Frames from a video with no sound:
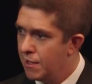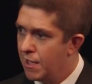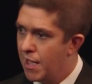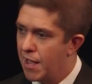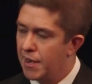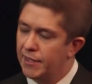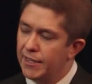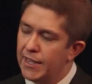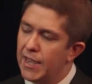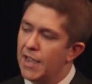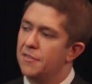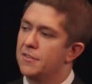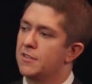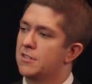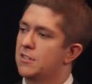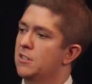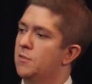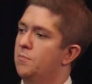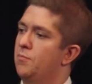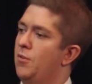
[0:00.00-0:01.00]
And again, this
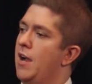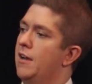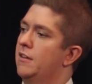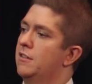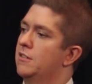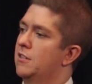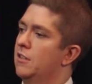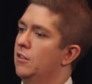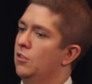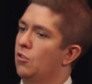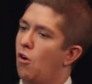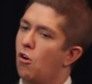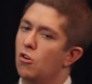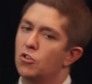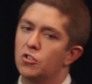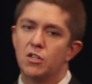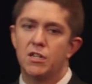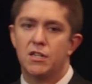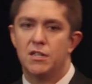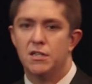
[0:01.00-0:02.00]
is a practice that
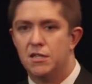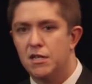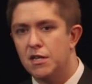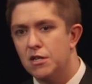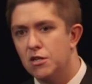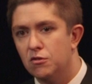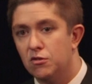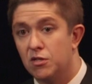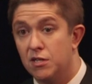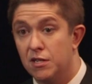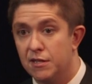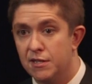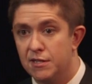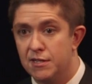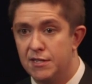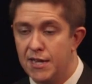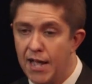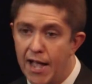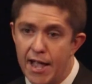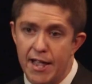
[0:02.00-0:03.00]
largely continues to this
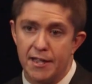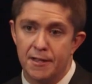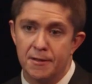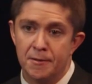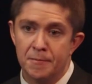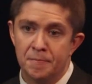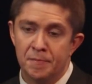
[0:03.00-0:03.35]
day.